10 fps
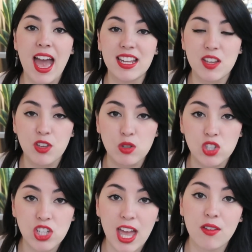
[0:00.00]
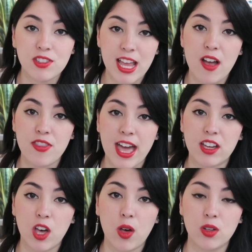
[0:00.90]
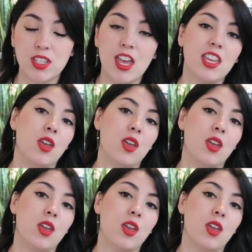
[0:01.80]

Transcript: And if you shave down that coat,